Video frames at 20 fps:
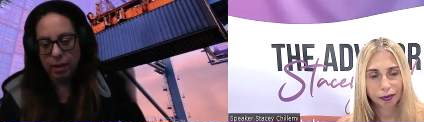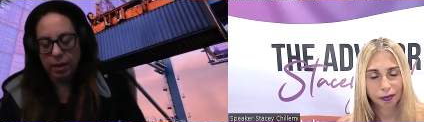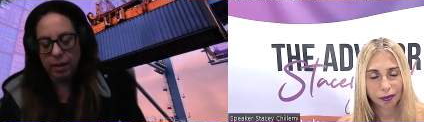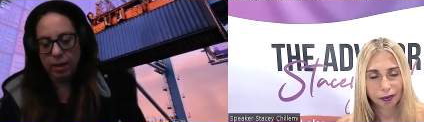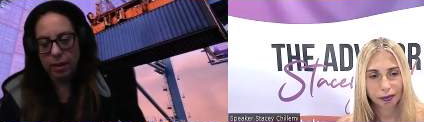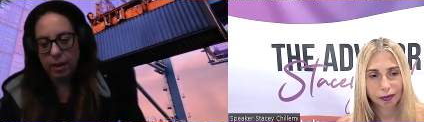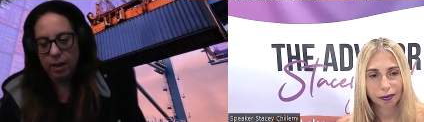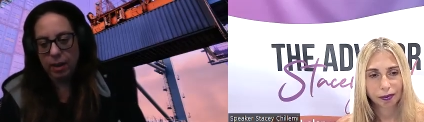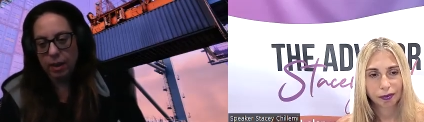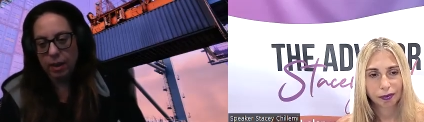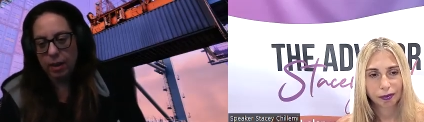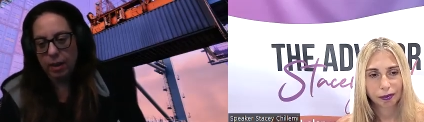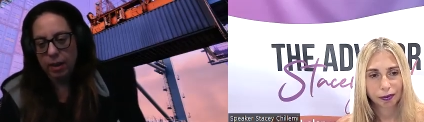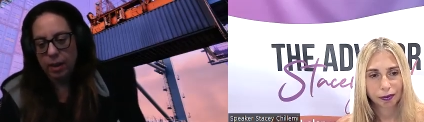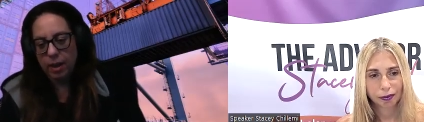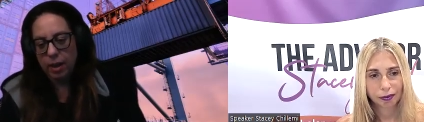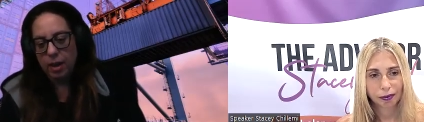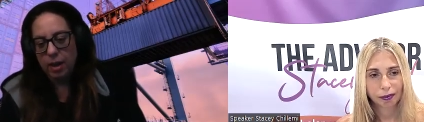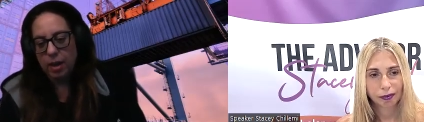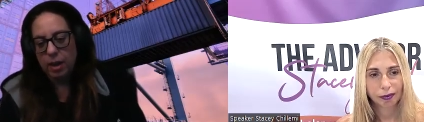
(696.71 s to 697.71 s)
Speaker 1: I think
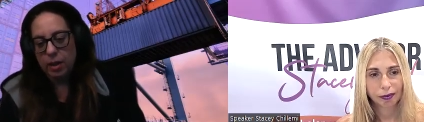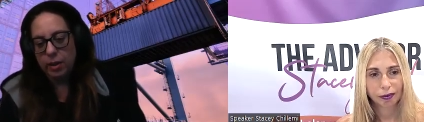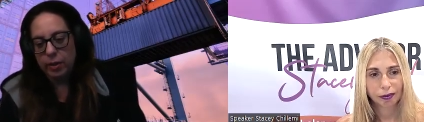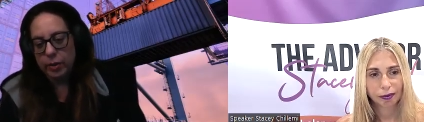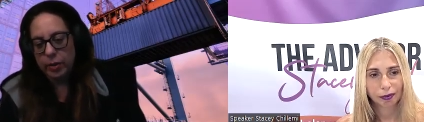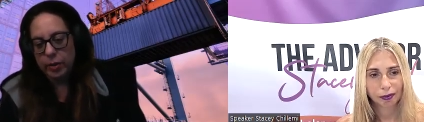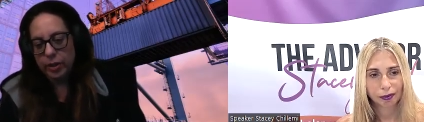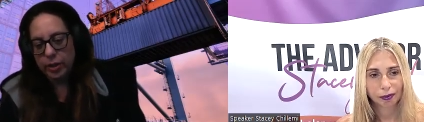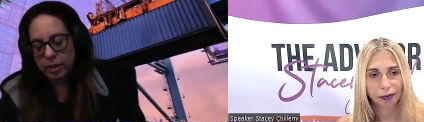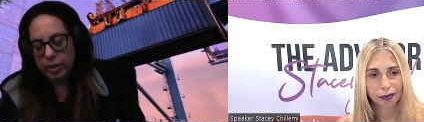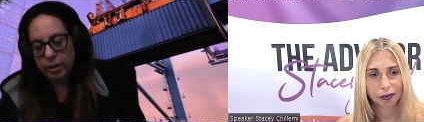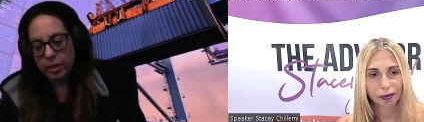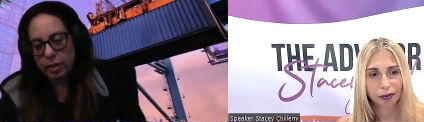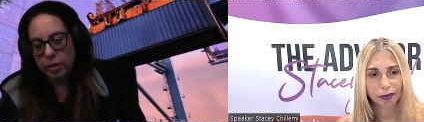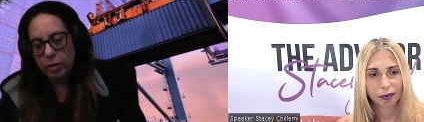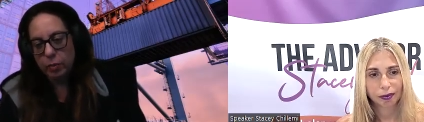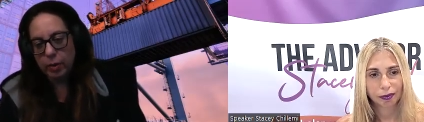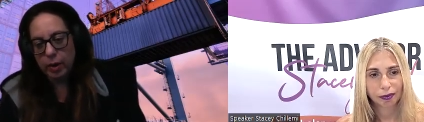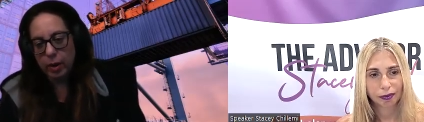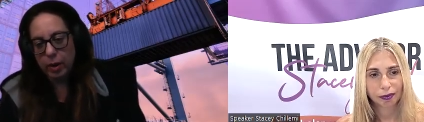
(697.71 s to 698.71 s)

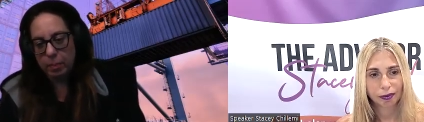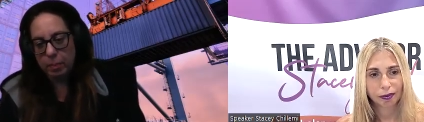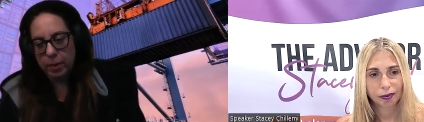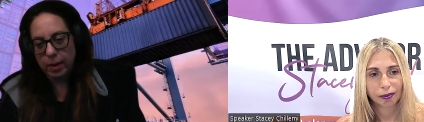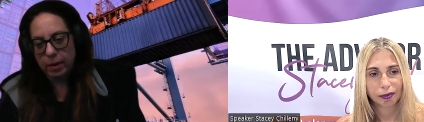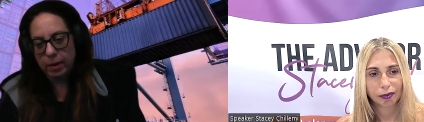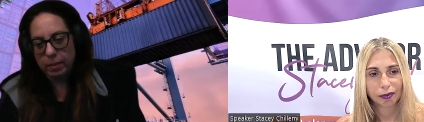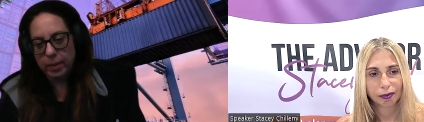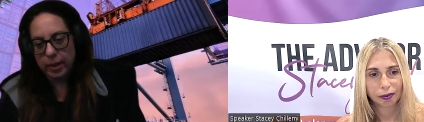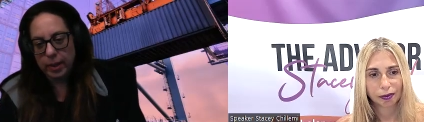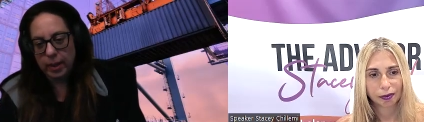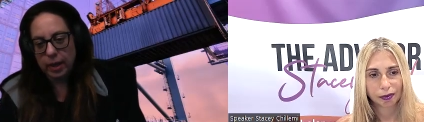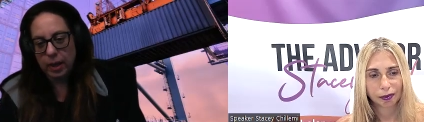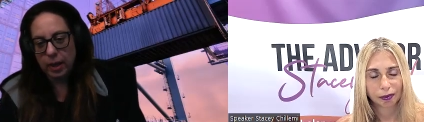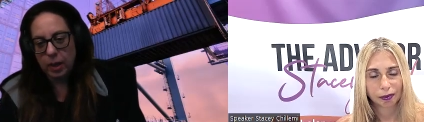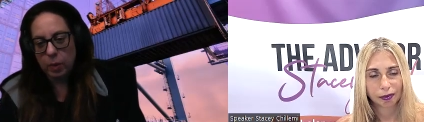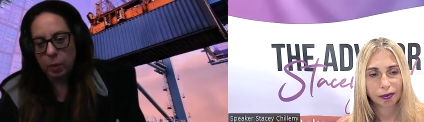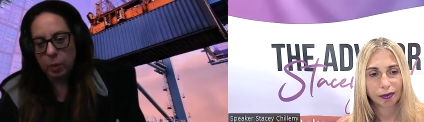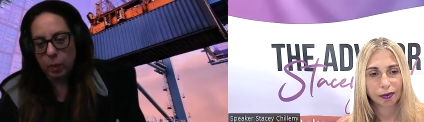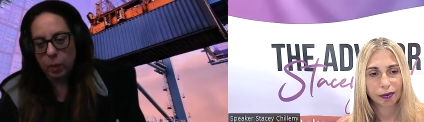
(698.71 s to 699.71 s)
logistics, we are
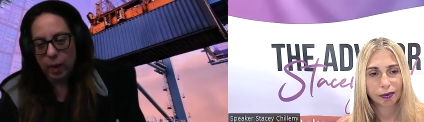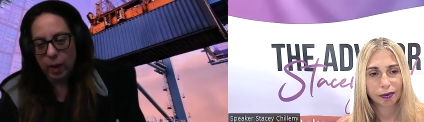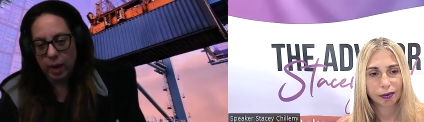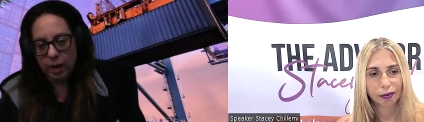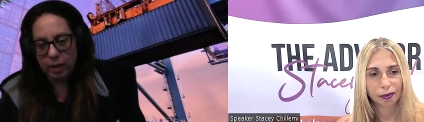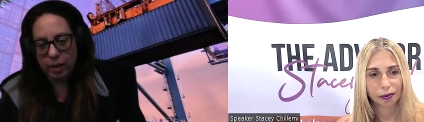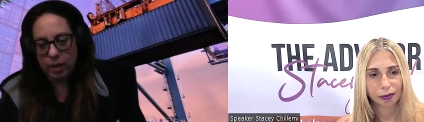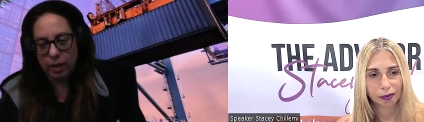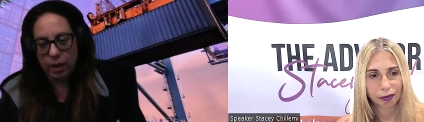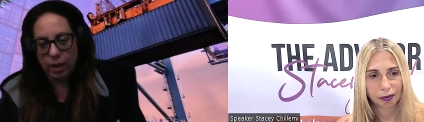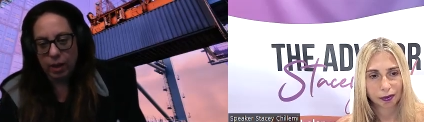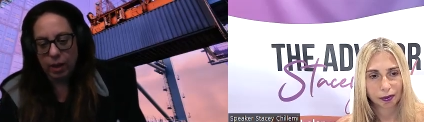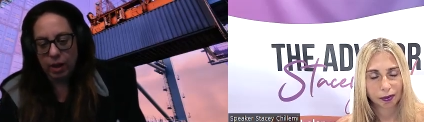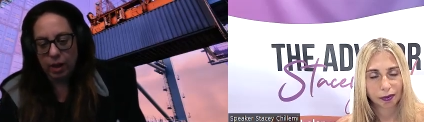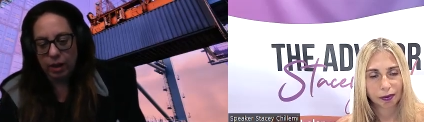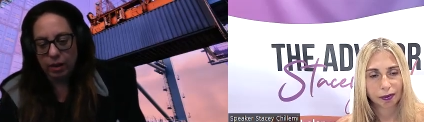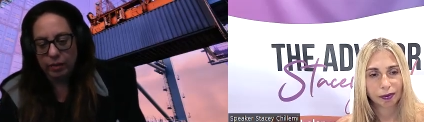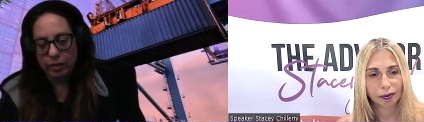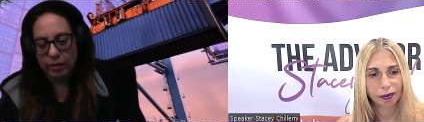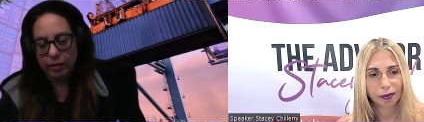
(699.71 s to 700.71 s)
probably one
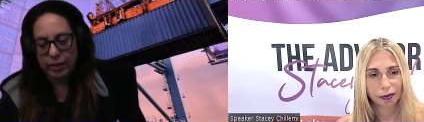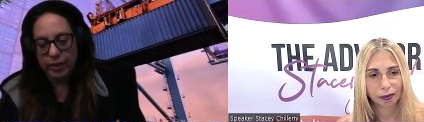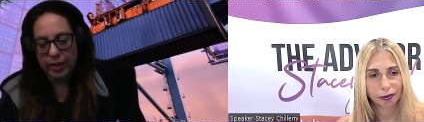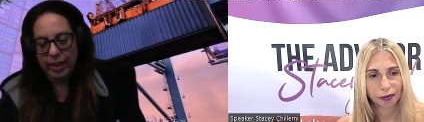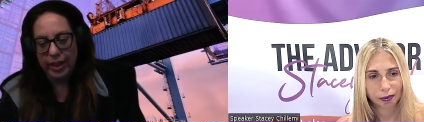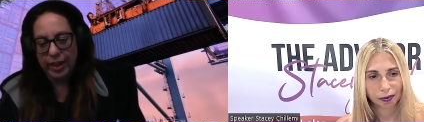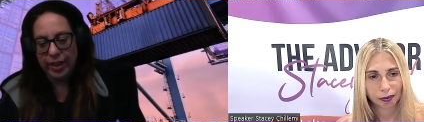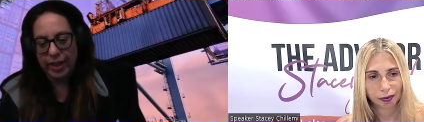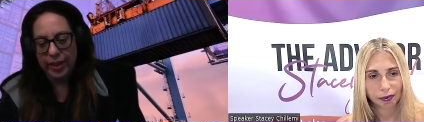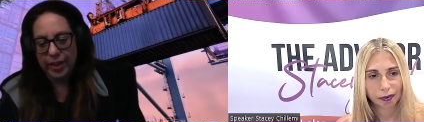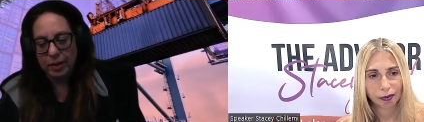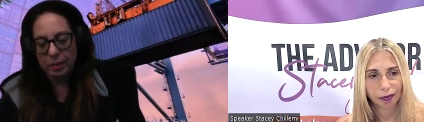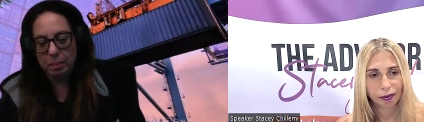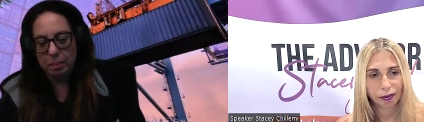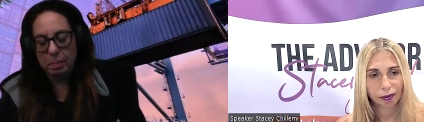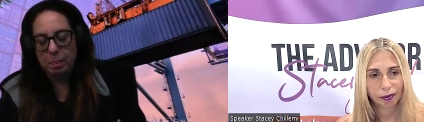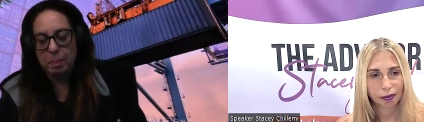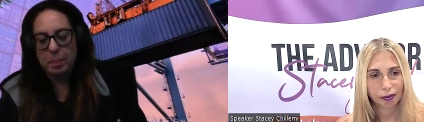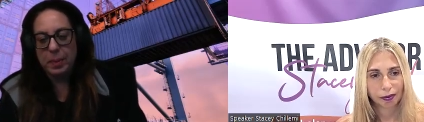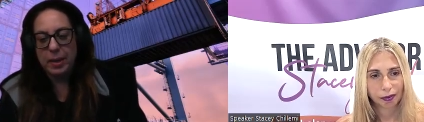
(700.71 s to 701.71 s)
of the
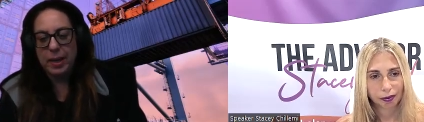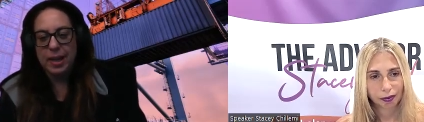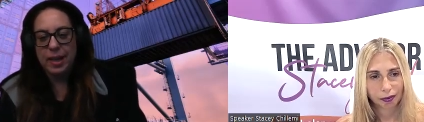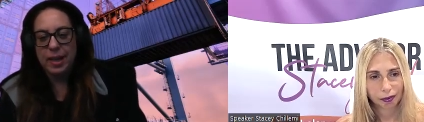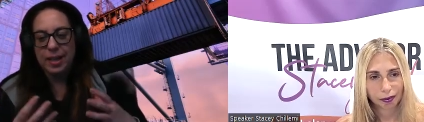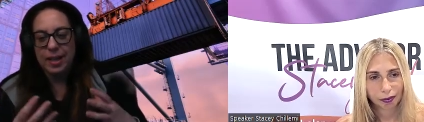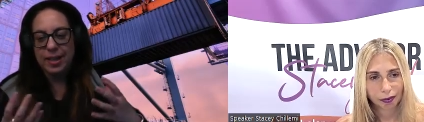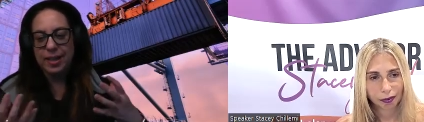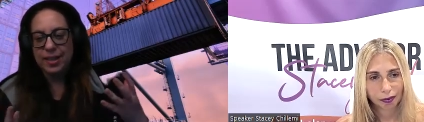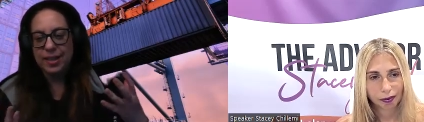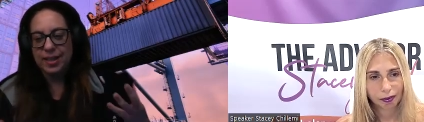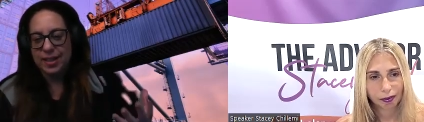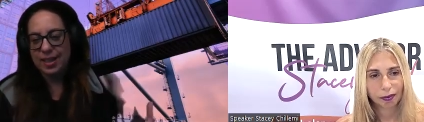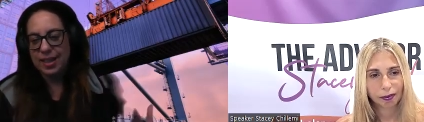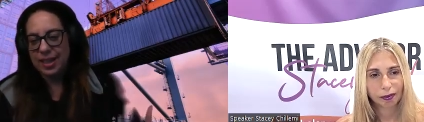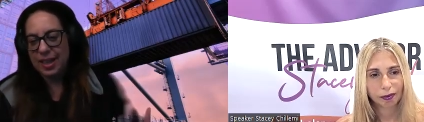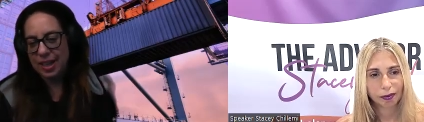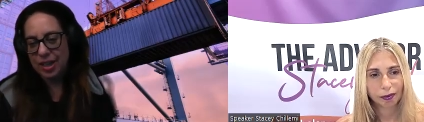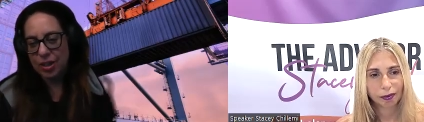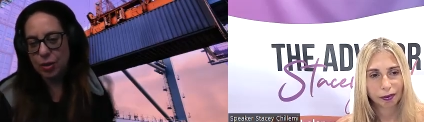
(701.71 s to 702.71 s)

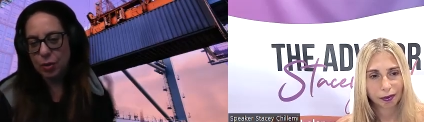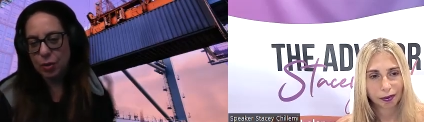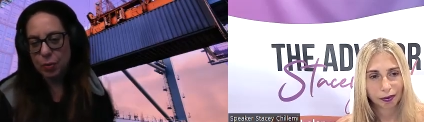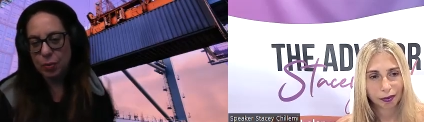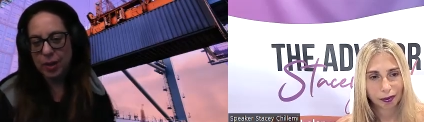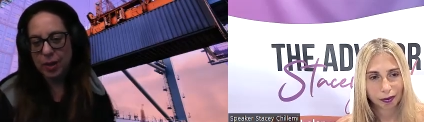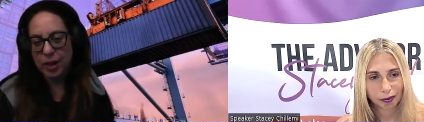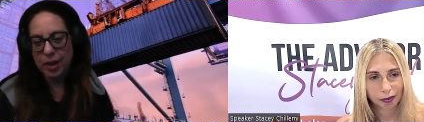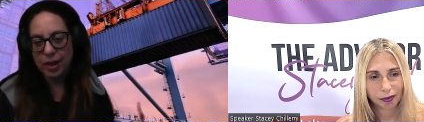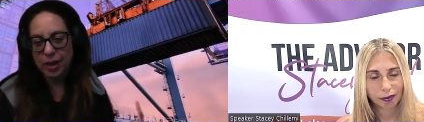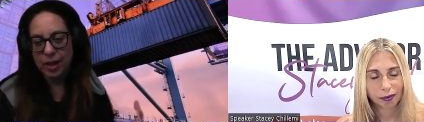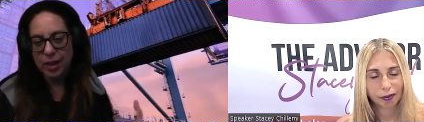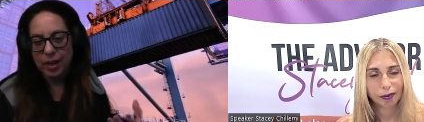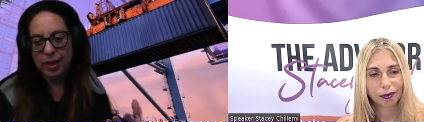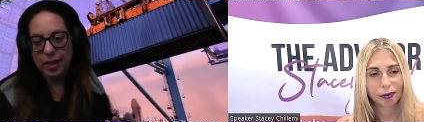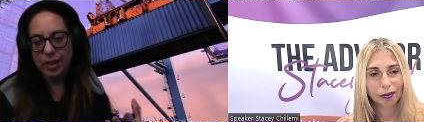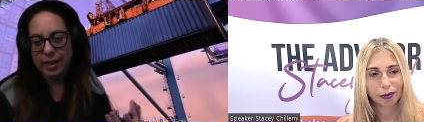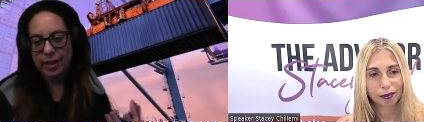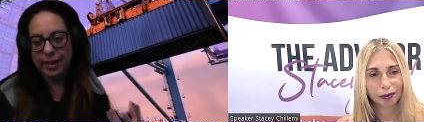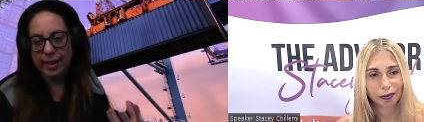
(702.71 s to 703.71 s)
biggest industry
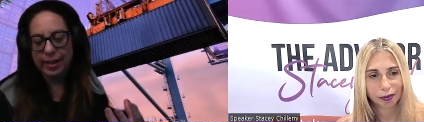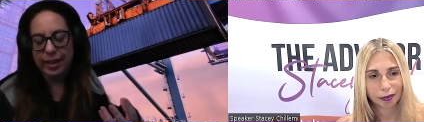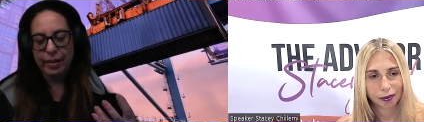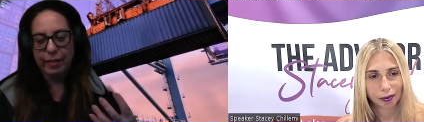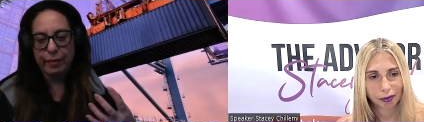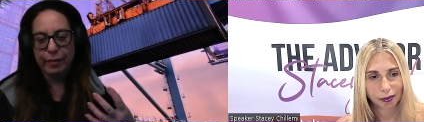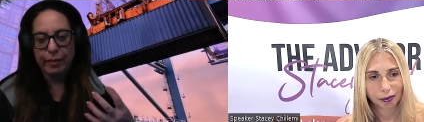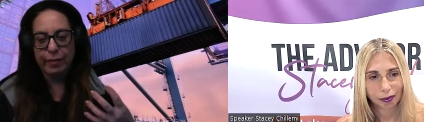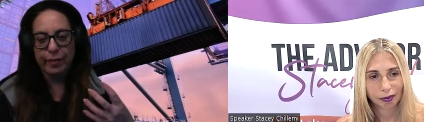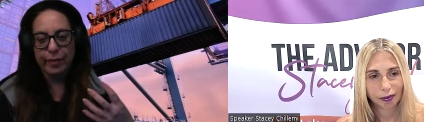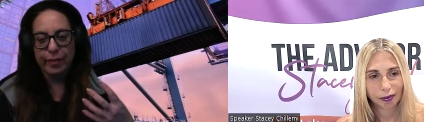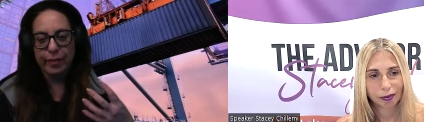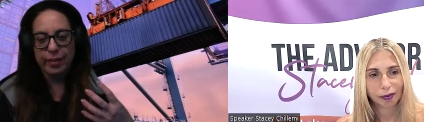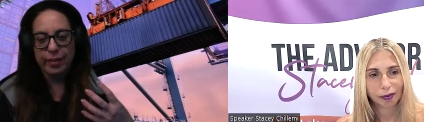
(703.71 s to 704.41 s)
that have